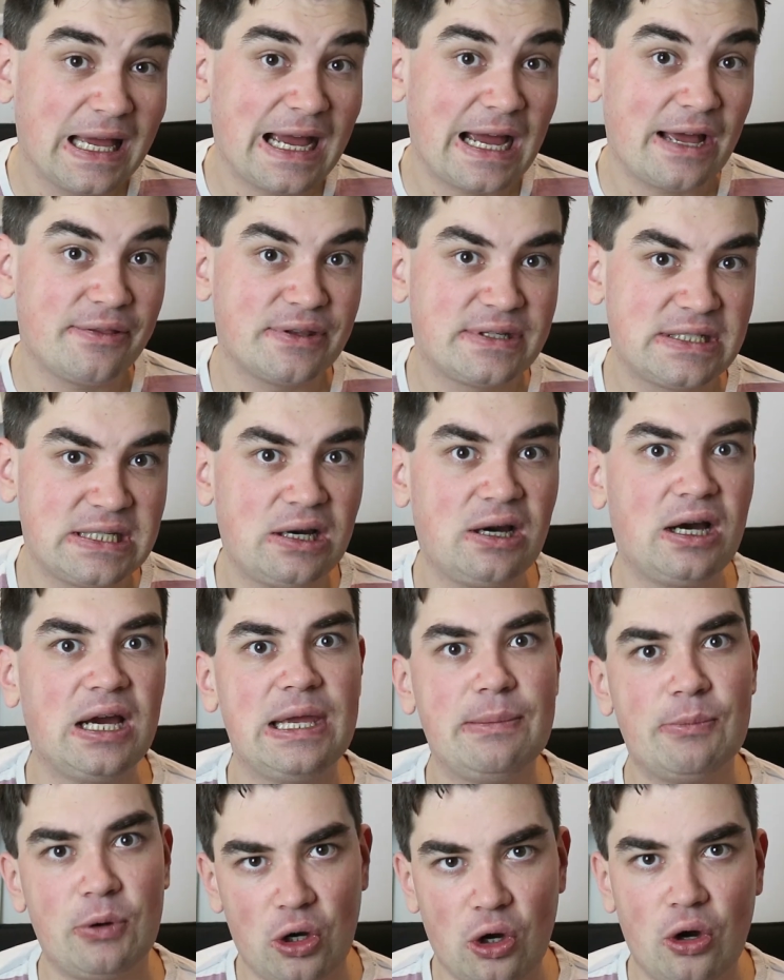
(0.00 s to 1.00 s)
at the
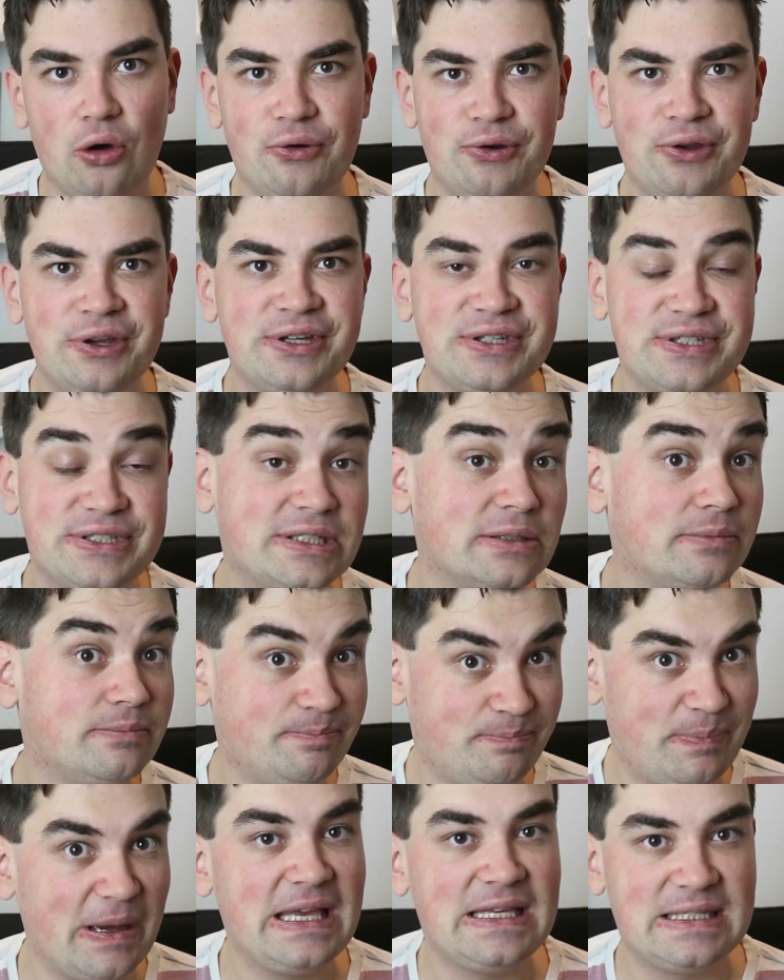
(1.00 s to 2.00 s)
time on
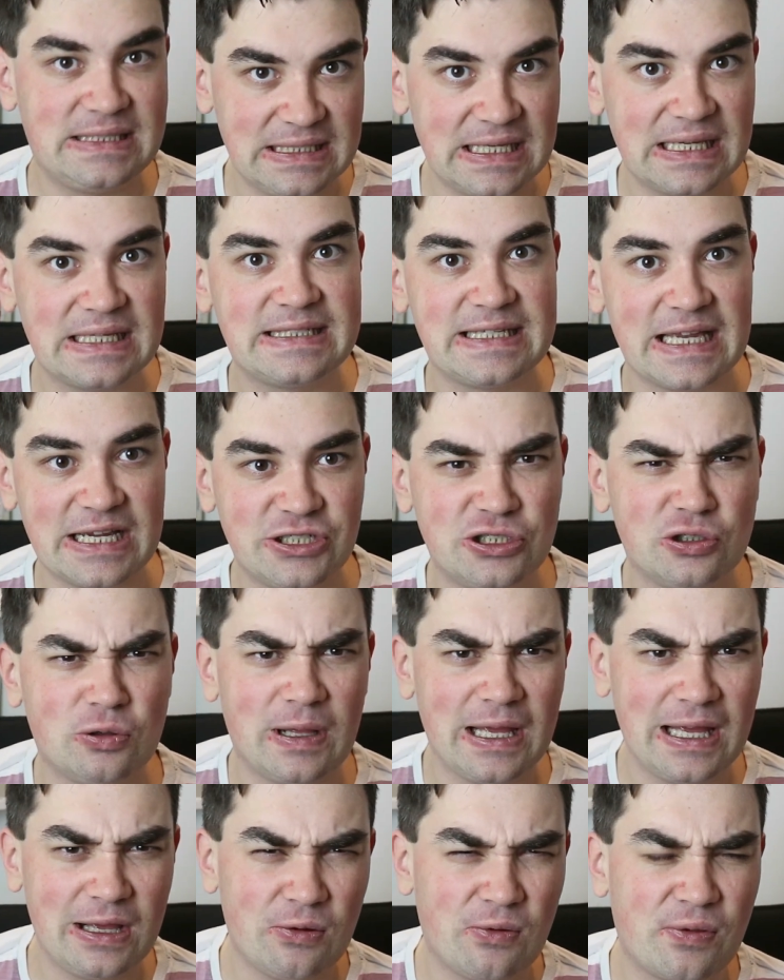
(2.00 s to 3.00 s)
some basic
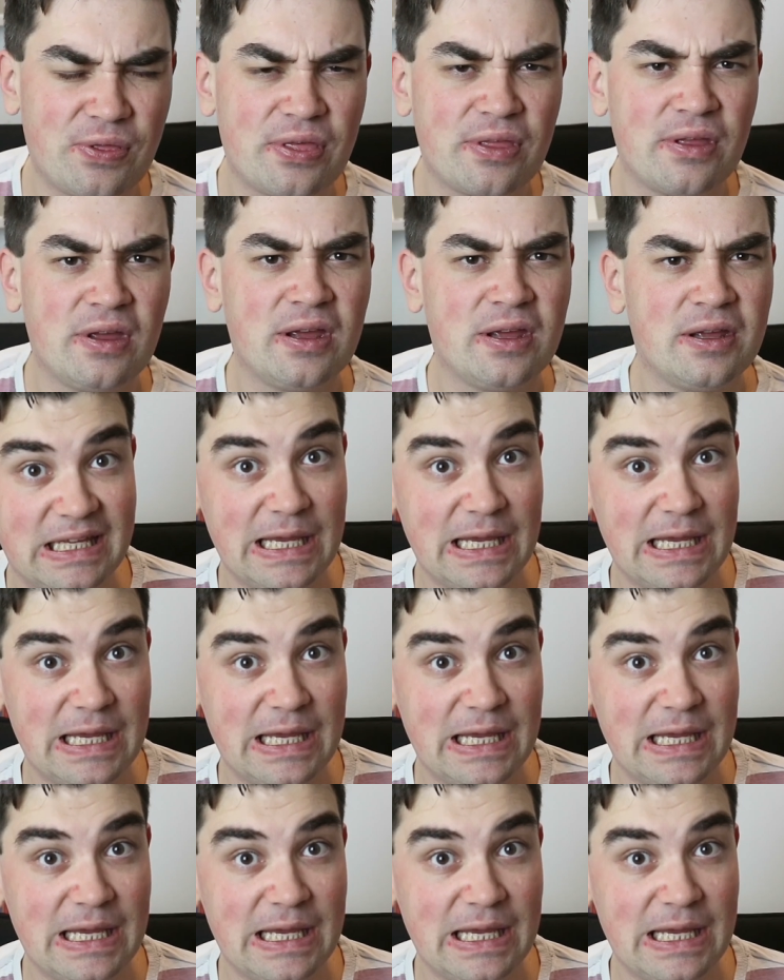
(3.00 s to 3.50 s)
sexual health.